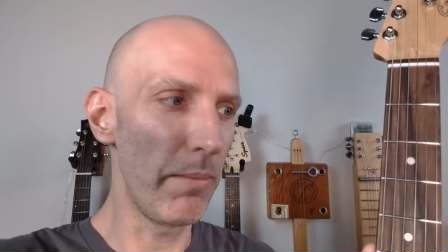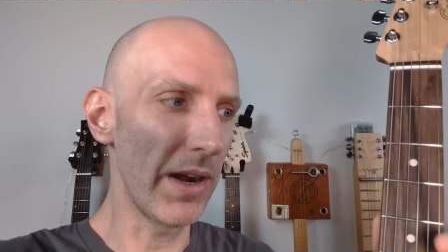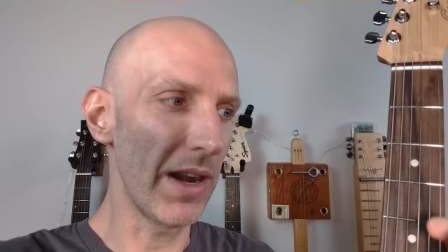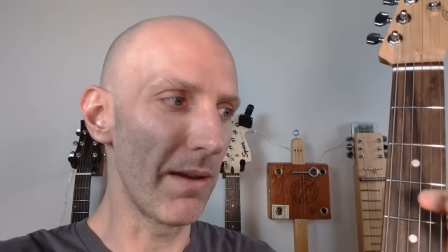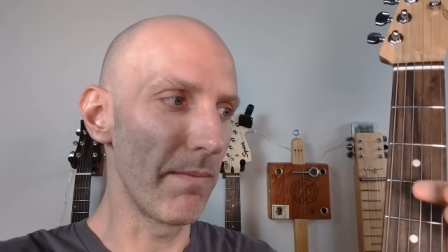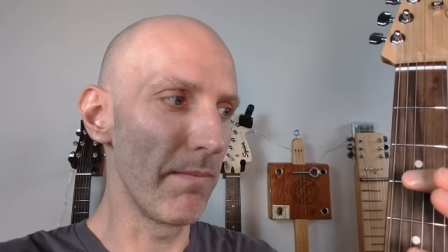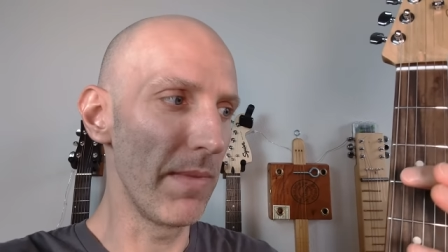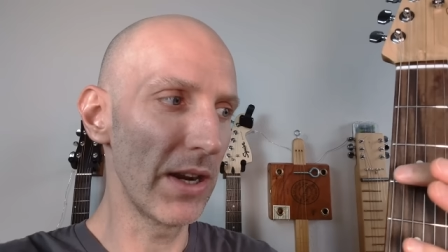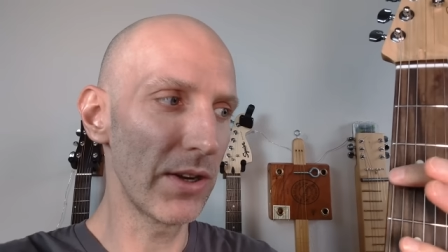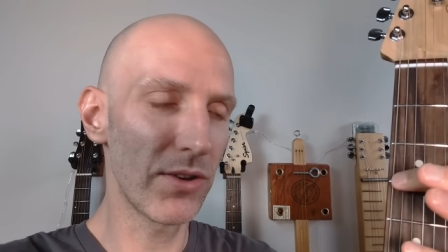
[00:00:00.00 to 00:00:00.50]
but I
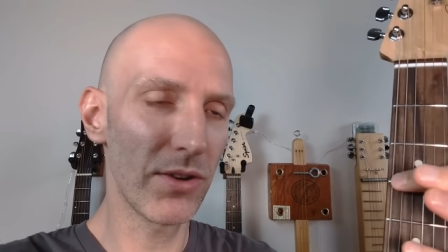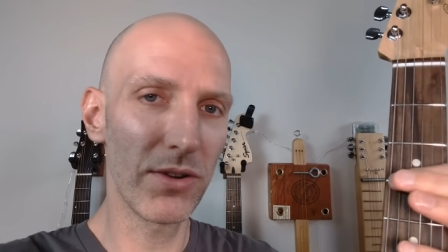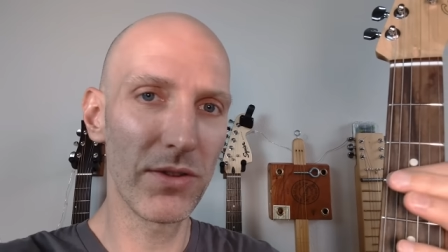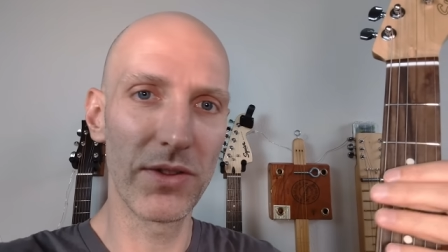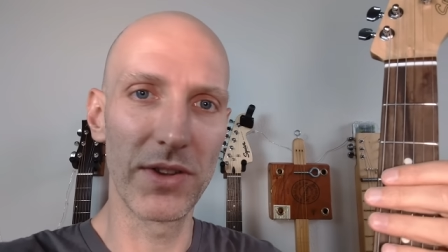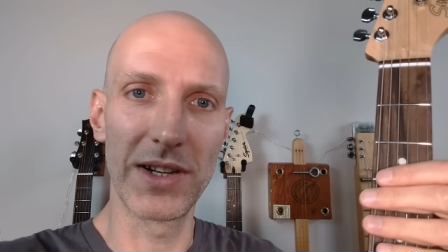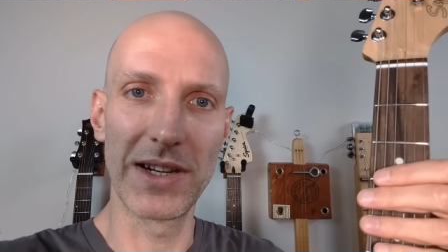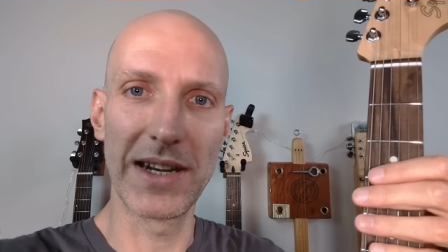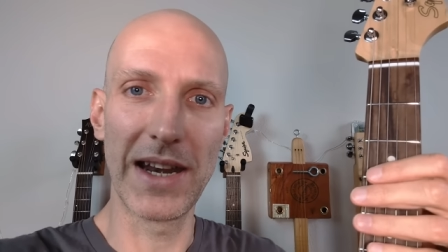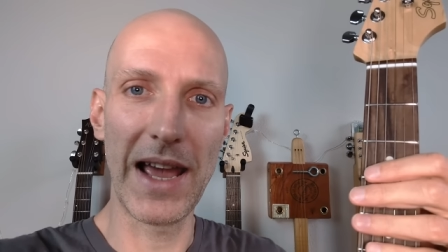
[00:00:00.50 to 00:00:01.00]
measured
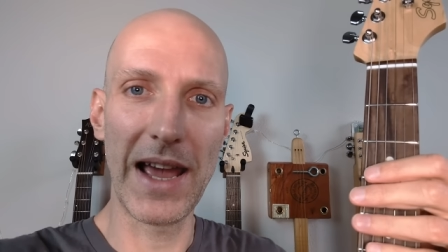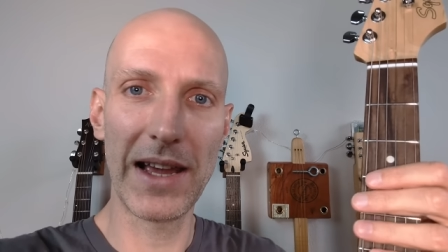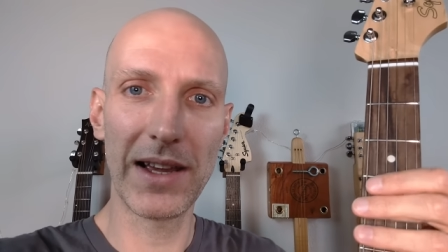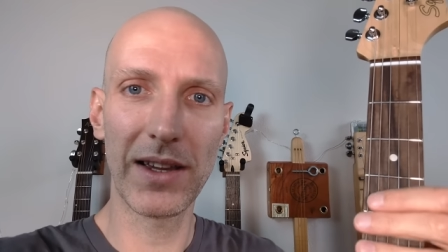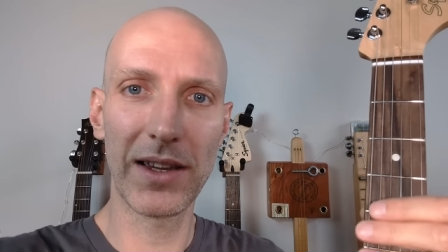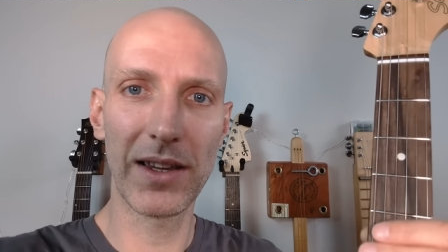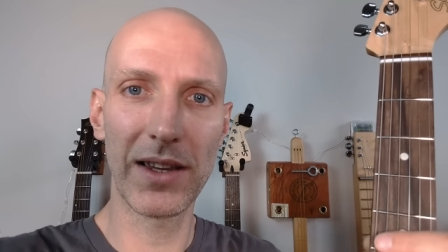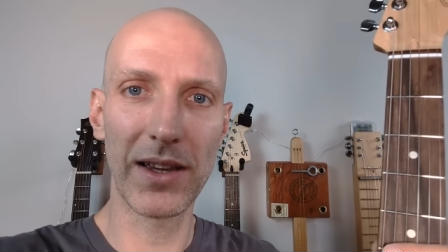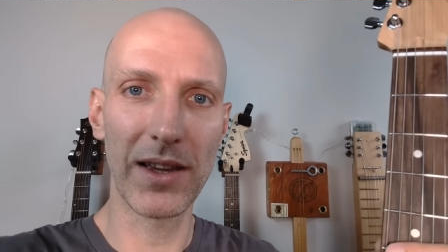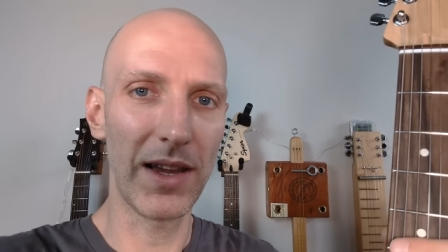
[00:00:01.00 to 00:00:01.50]
the
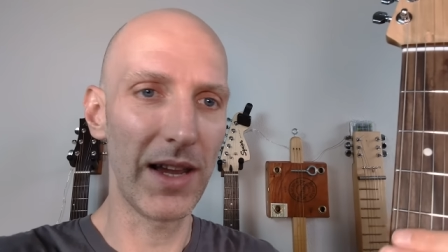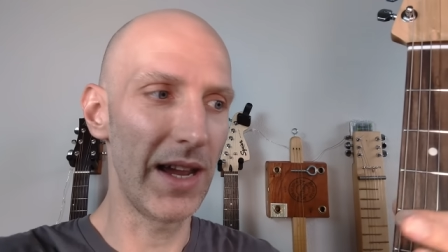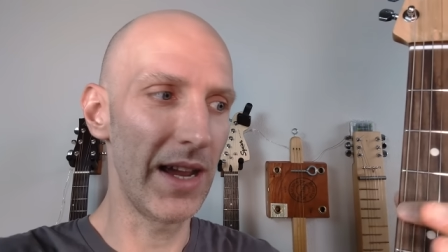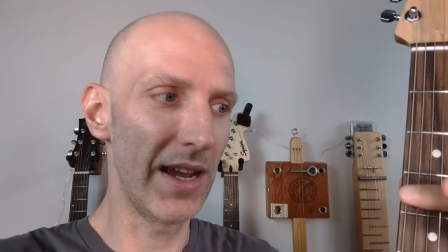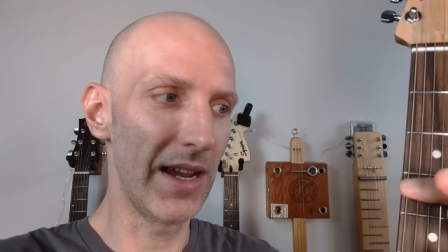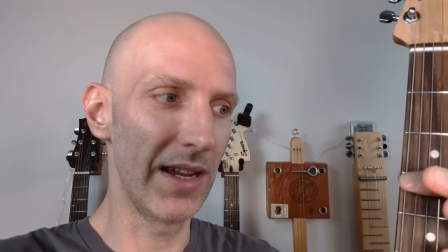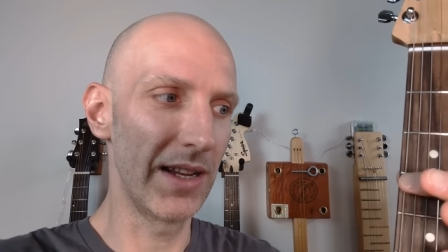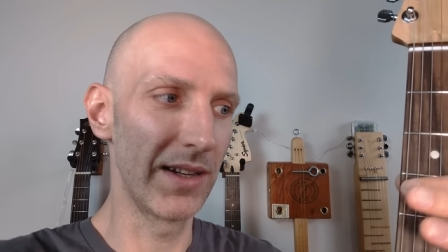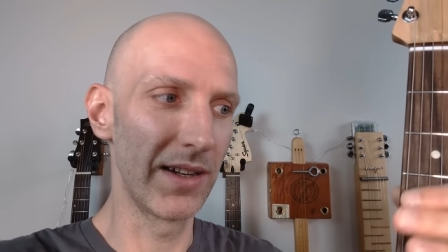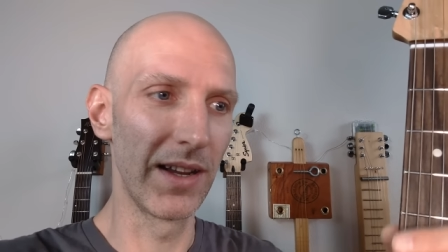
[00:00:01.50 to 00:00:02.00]
neck
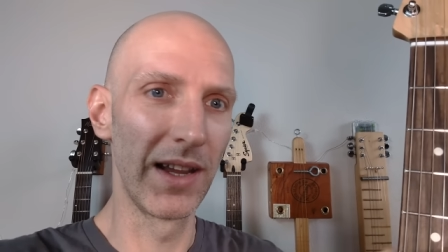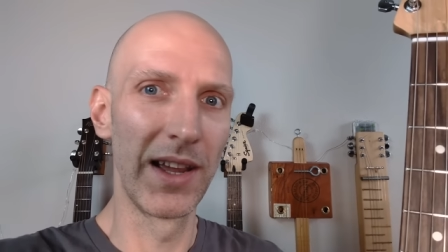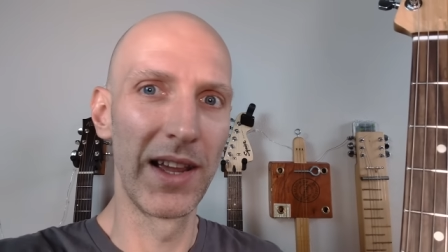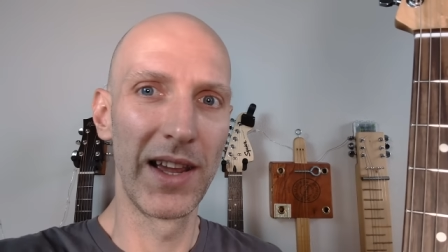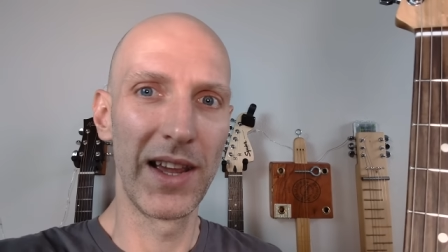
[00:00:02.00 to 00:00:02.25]
and